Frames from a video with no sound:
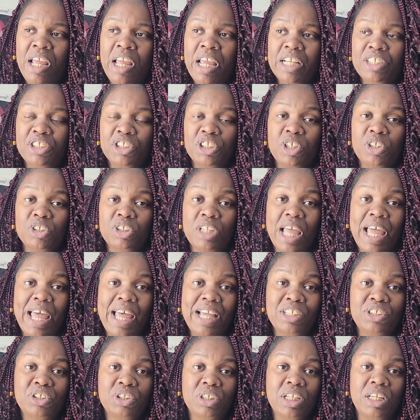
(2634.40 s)
And she goes,
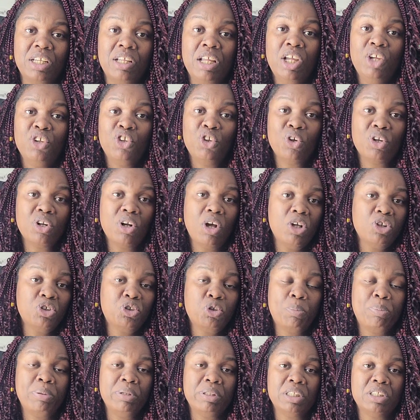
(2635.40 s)
actually, you can
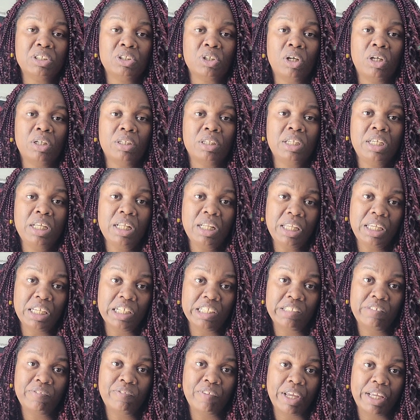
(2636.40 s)
also put this on
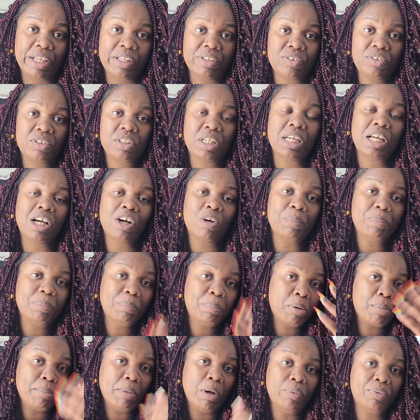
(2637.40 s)
Killian's face to help
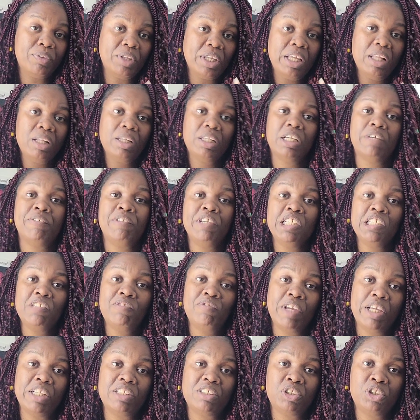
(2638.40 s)
promote the healing of his
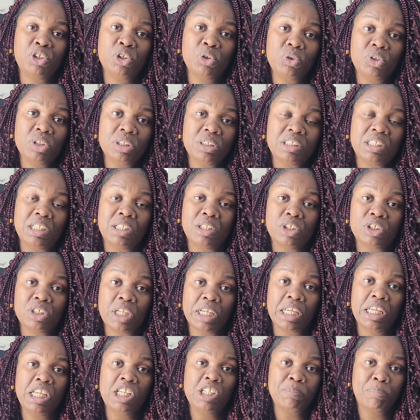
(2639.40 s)
face too, since it looks
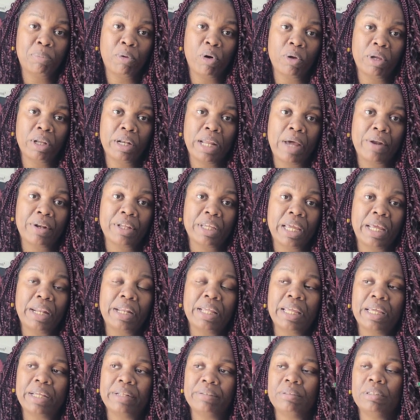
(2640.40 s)
like he's broken out again,
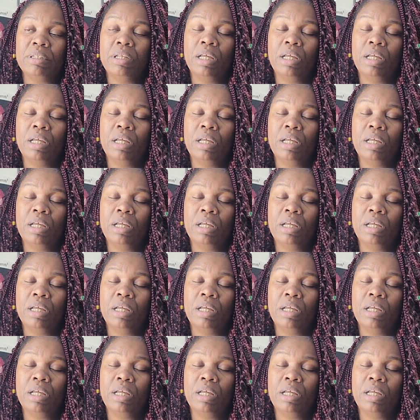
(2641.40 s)
again,